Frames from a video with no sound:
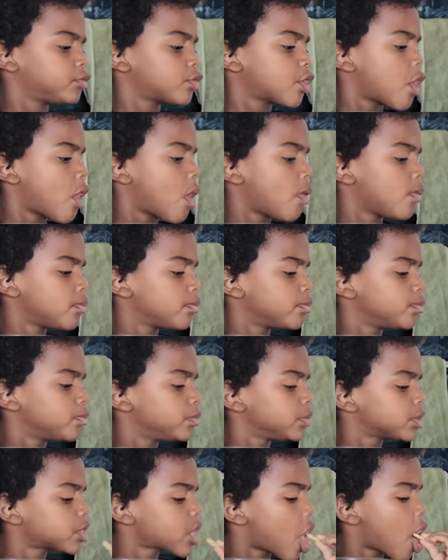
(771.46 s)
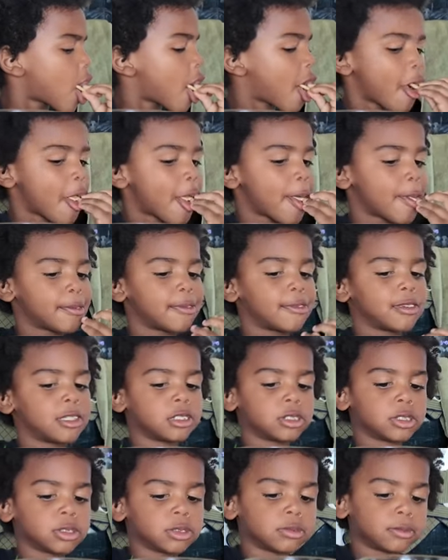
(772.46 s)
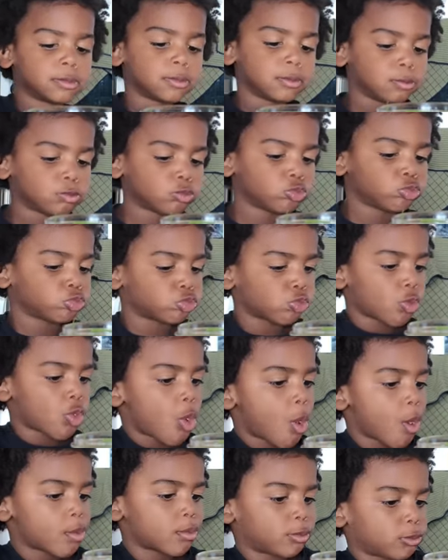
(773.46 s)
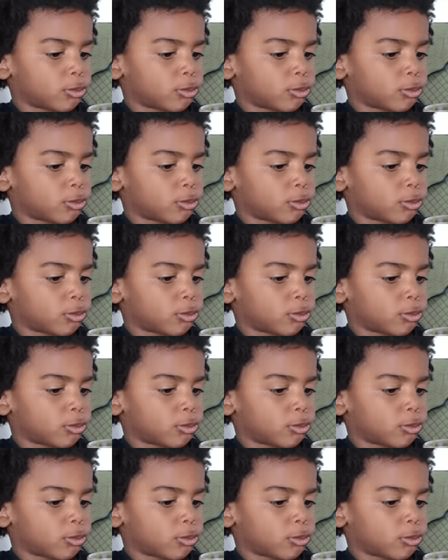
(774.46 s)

Because number one, I could feel that it's not in the